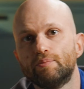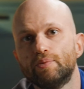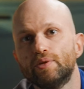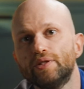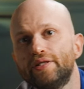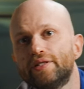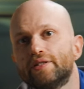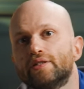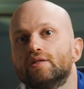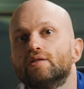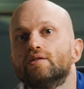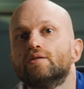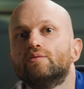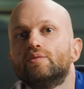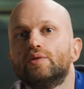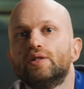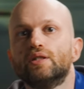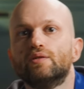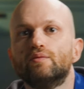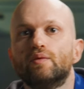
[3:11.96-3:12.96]
the player,
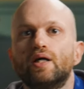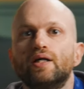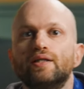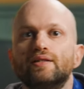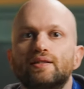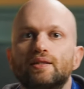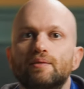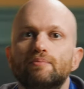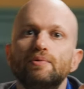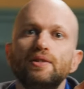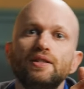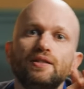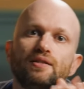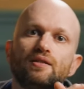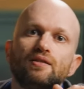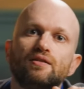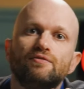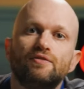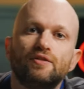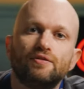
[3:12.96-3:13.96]
we advise
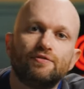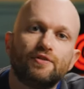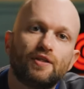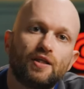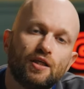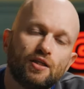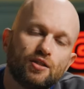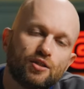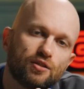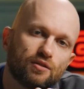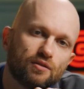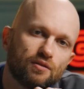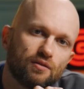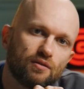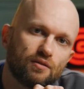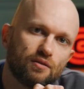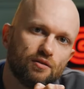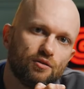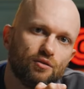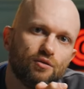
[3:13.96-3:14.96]
completing the
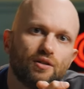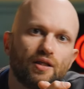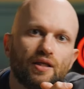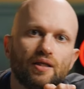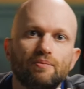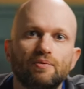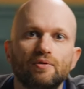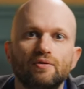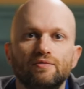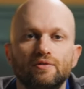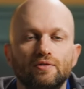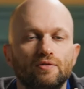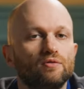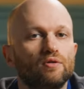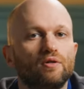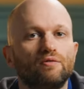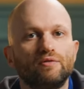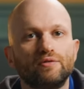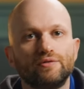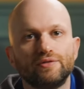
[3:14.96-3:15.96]
verification to enable
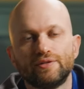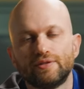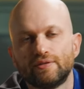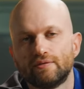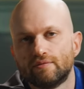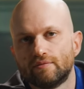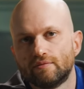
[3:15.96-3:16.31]
withdrawals.